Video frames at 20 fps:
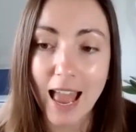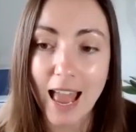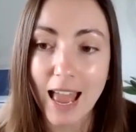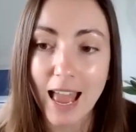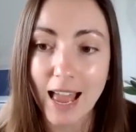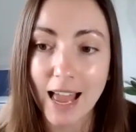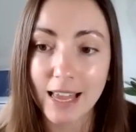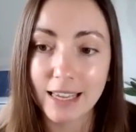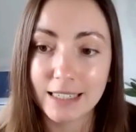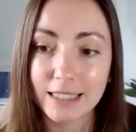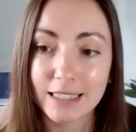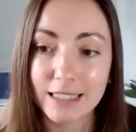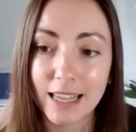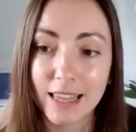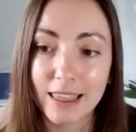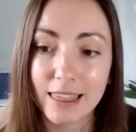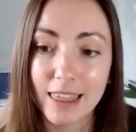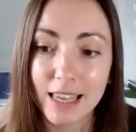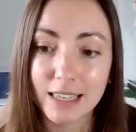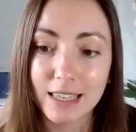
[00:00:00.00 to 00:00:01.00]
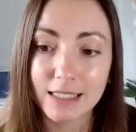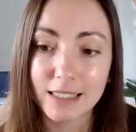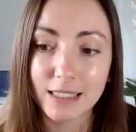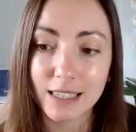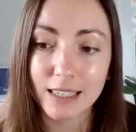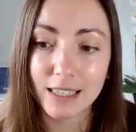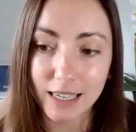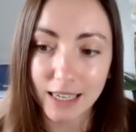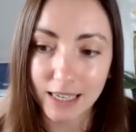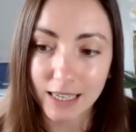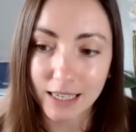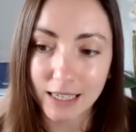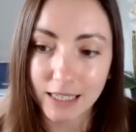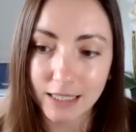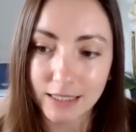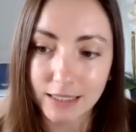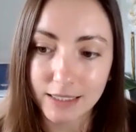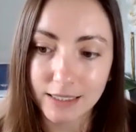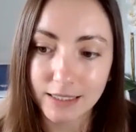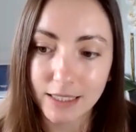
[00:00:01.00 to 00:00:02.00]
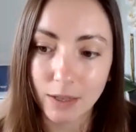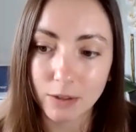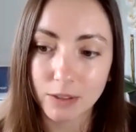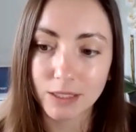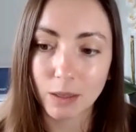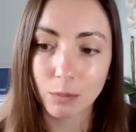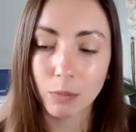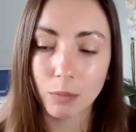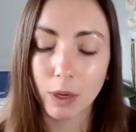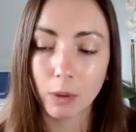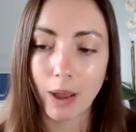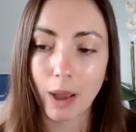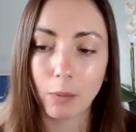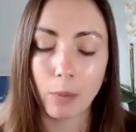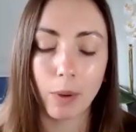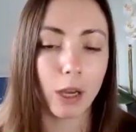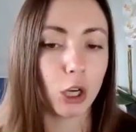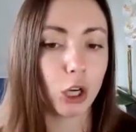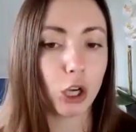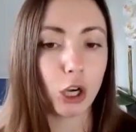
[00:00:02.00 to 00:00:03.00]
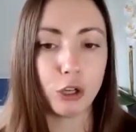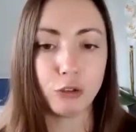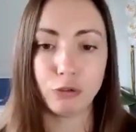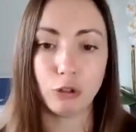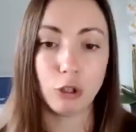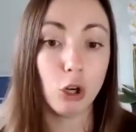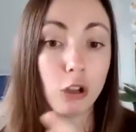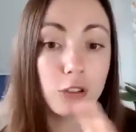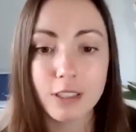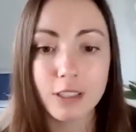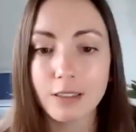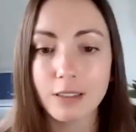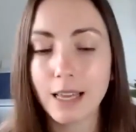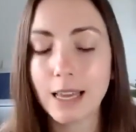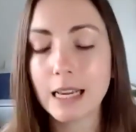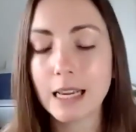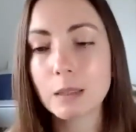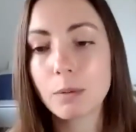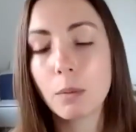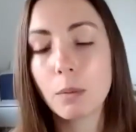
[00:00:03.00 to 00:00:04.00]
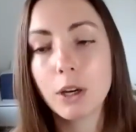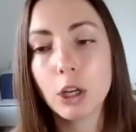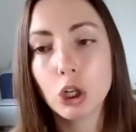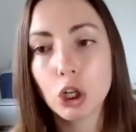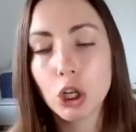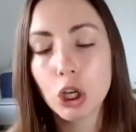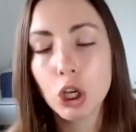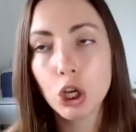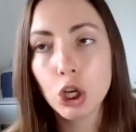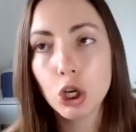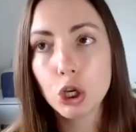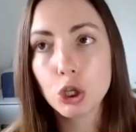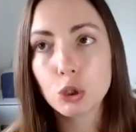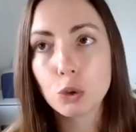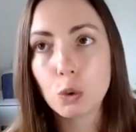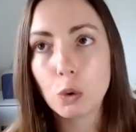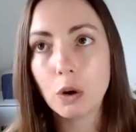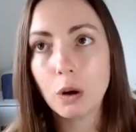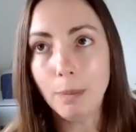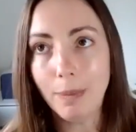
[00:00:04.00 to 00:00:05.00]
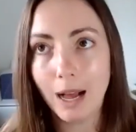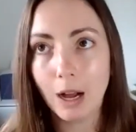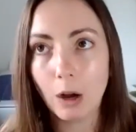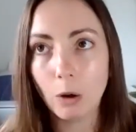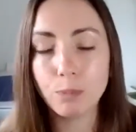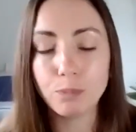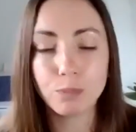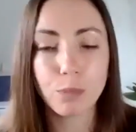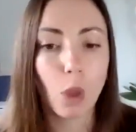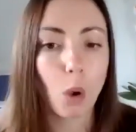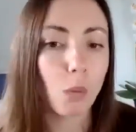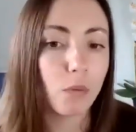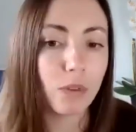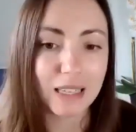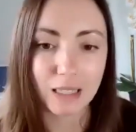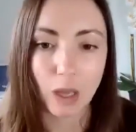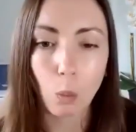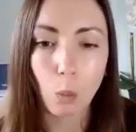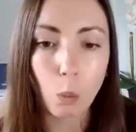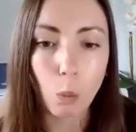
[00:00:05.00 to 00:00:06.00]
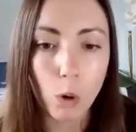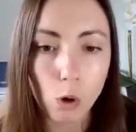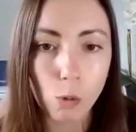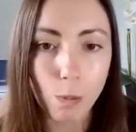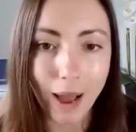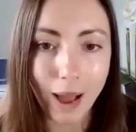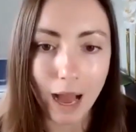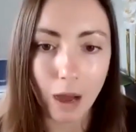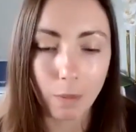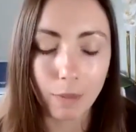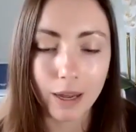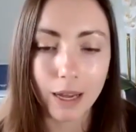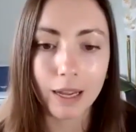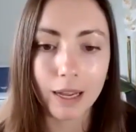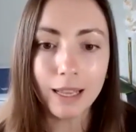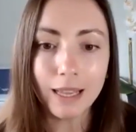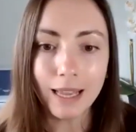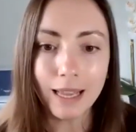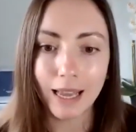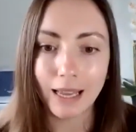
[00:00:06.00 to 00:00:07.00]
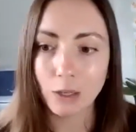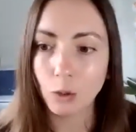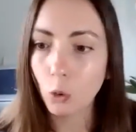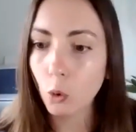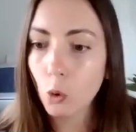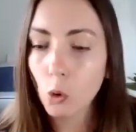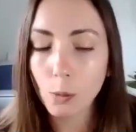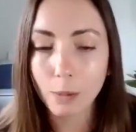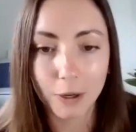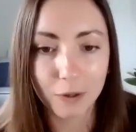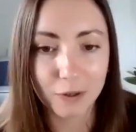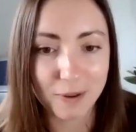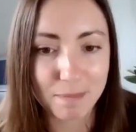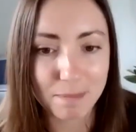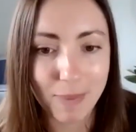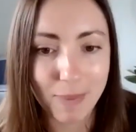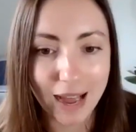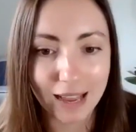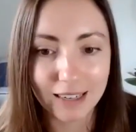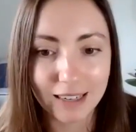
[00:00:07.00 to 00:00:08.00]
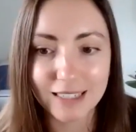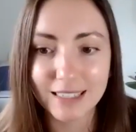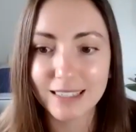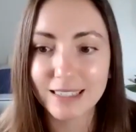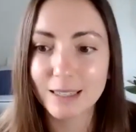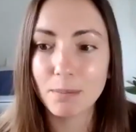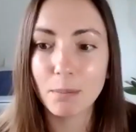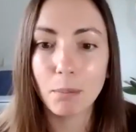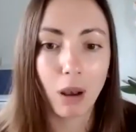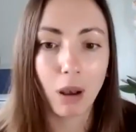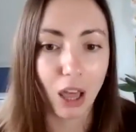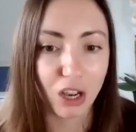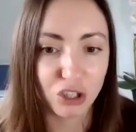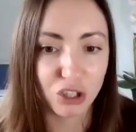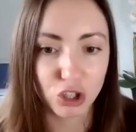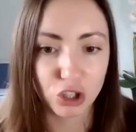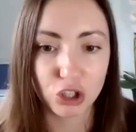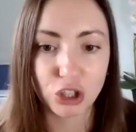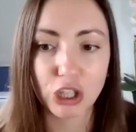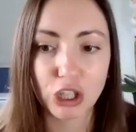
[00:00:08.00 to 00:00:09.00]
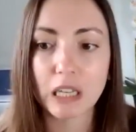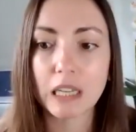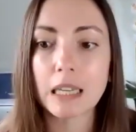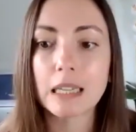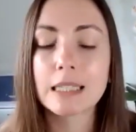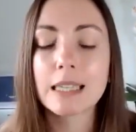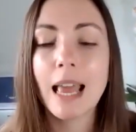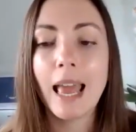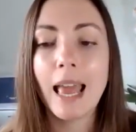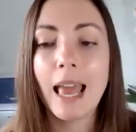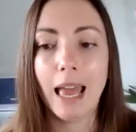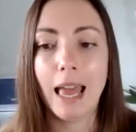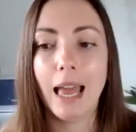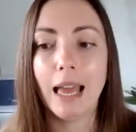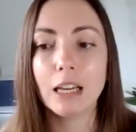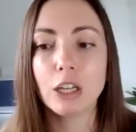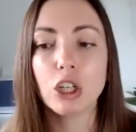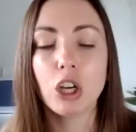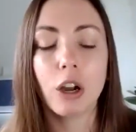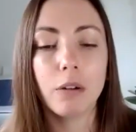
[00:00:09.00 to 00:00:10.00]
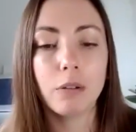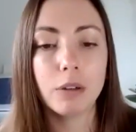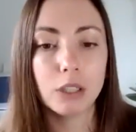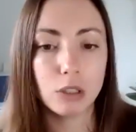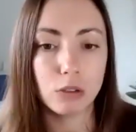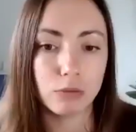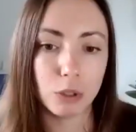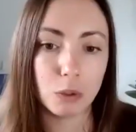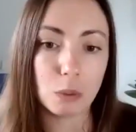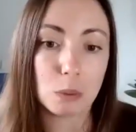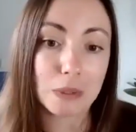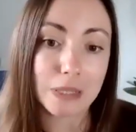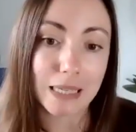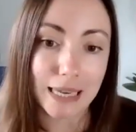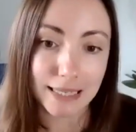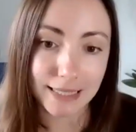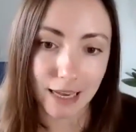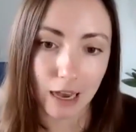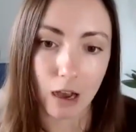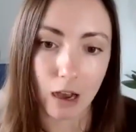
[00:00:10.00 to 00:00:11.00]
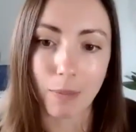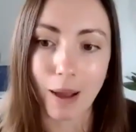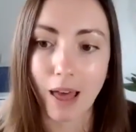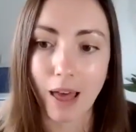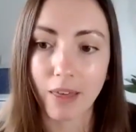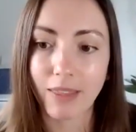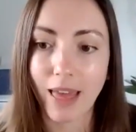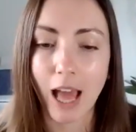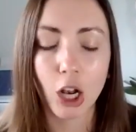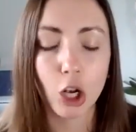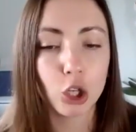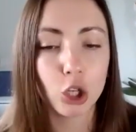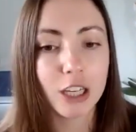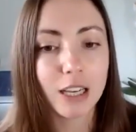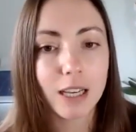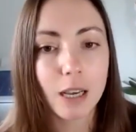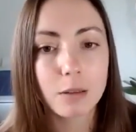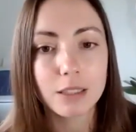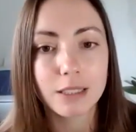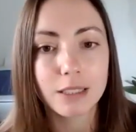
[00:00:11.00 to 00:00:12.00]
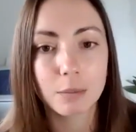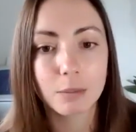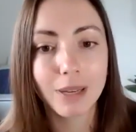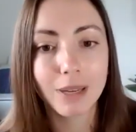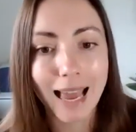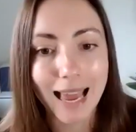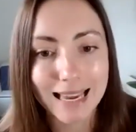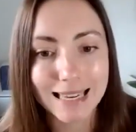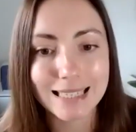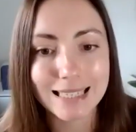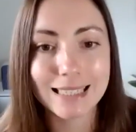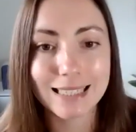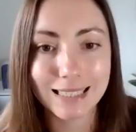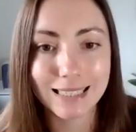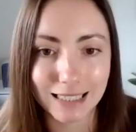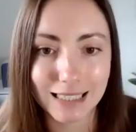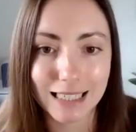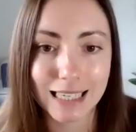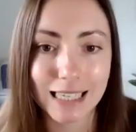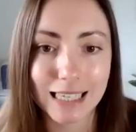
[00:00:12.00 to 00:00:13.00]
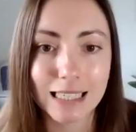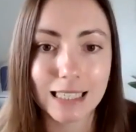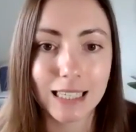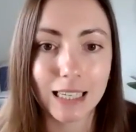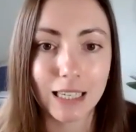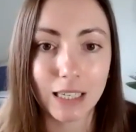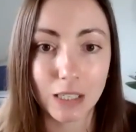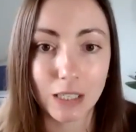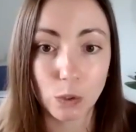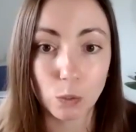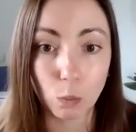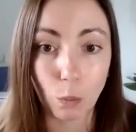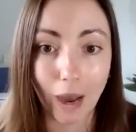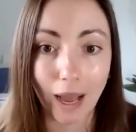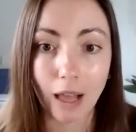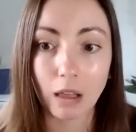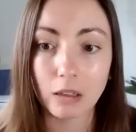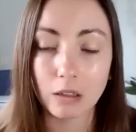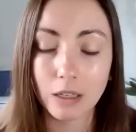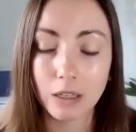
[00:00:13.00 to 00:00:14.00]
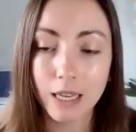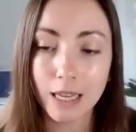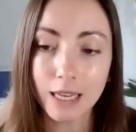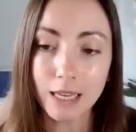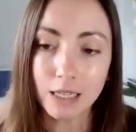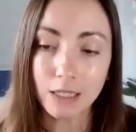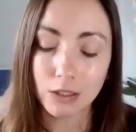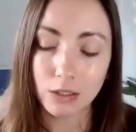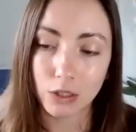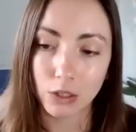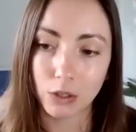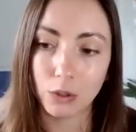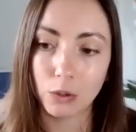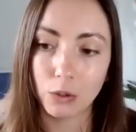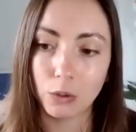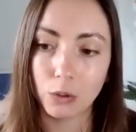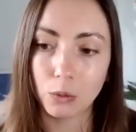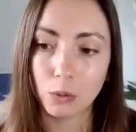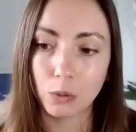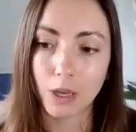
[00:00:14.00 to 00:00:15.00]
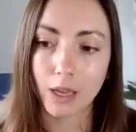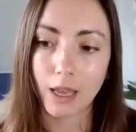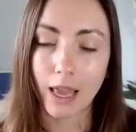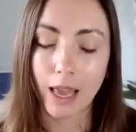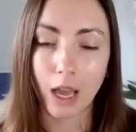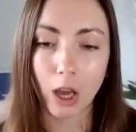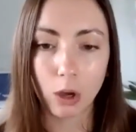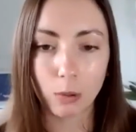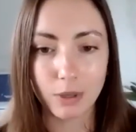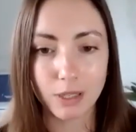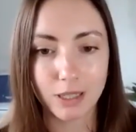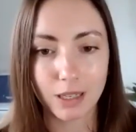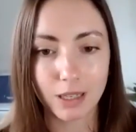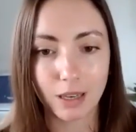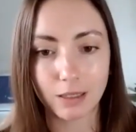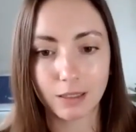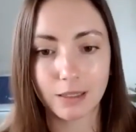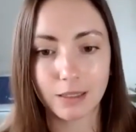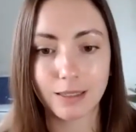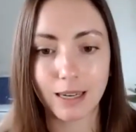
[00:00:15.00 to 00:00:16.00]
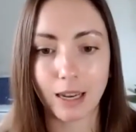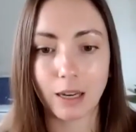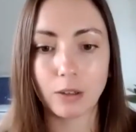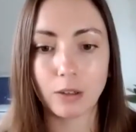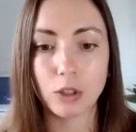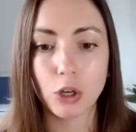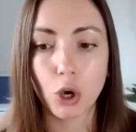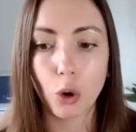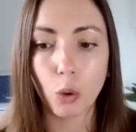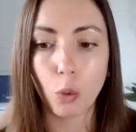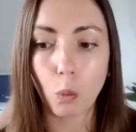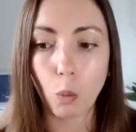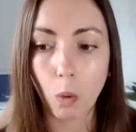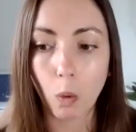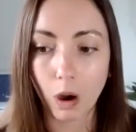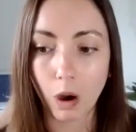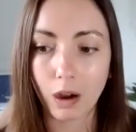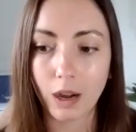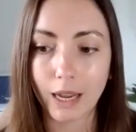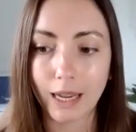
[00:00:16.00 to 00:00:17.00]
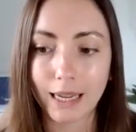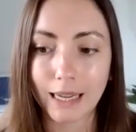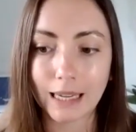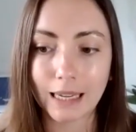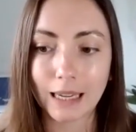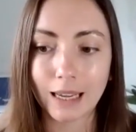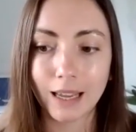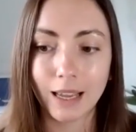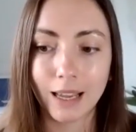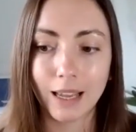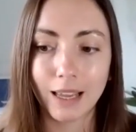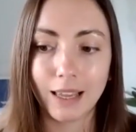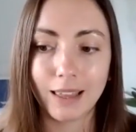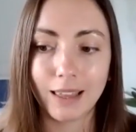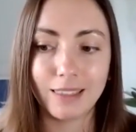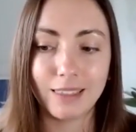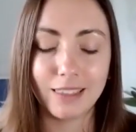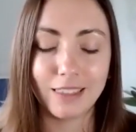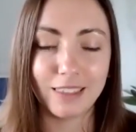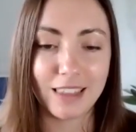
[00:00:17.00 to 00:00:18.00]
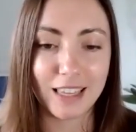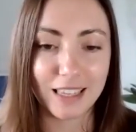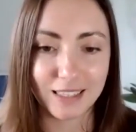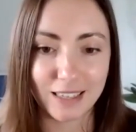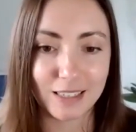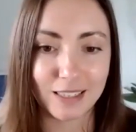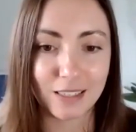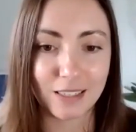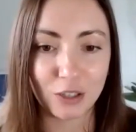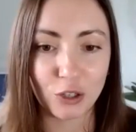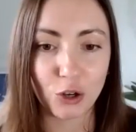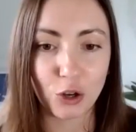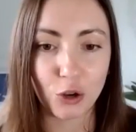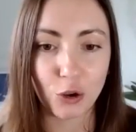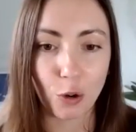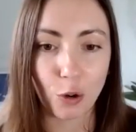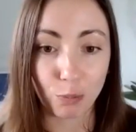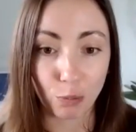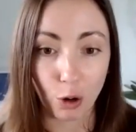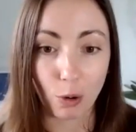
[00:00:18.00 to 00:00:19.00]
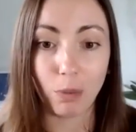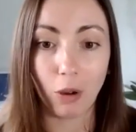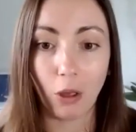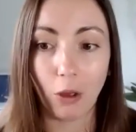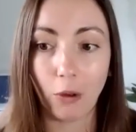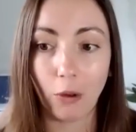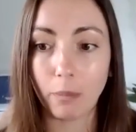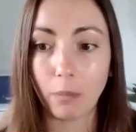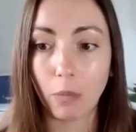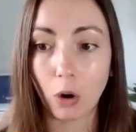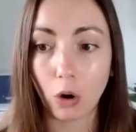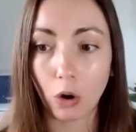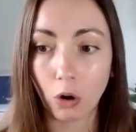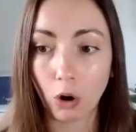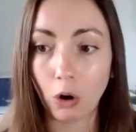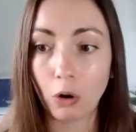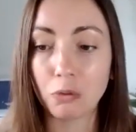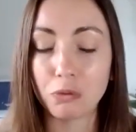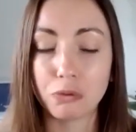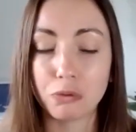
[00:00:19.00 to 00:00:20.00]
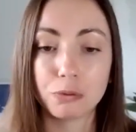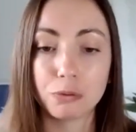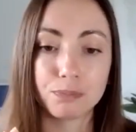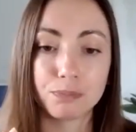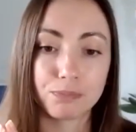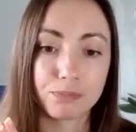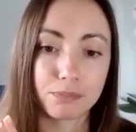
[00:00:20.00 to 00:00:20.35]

And this is somewhere where we're going to go through lots of things, but we're going to talk about things like willpower and hormone imbalance and blood sugars, and go into real detail about that. Look at some case studies as well to help you to understand why this isn't a problem of